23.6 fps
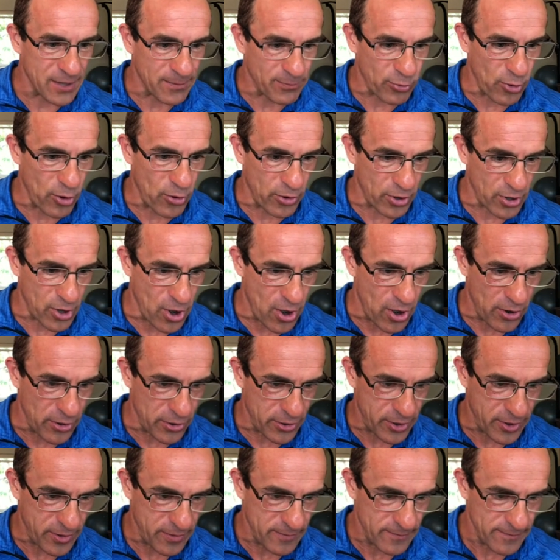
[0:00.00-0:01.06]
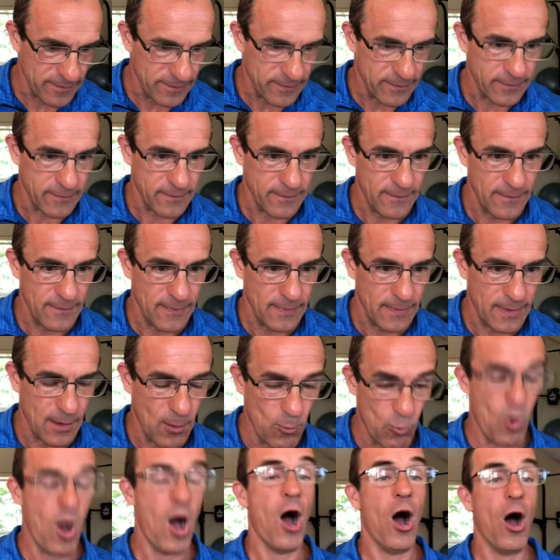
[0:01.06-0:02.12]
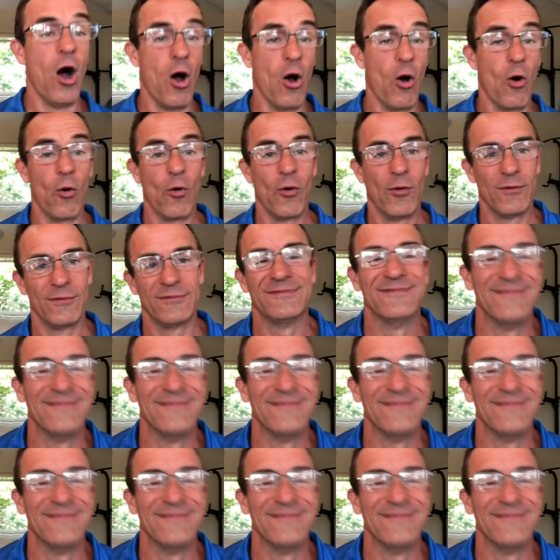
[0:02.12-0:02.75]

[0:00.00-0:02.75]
protocols. Whoa.